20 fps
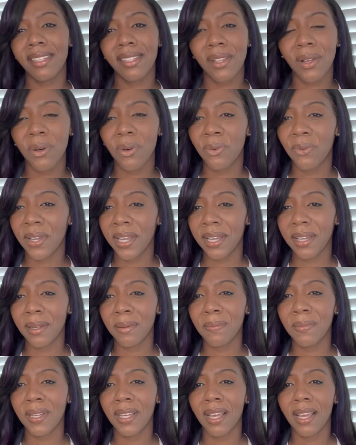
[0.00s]
soul fam,
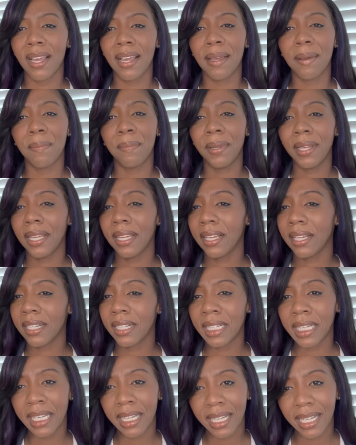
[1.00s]
being
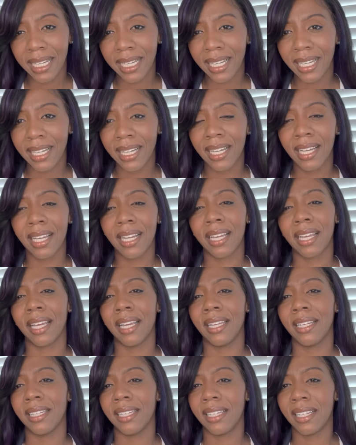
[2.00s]
clingy
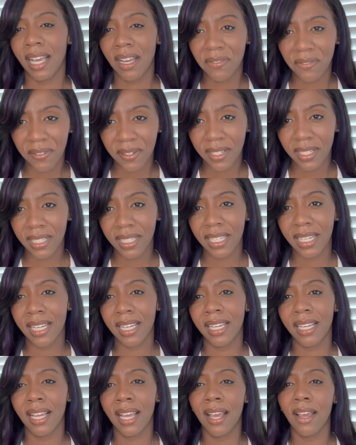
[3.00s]
can
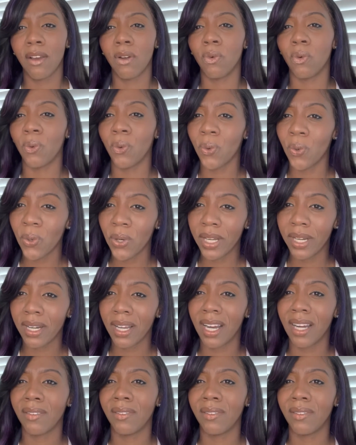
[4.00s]
definitely ruin a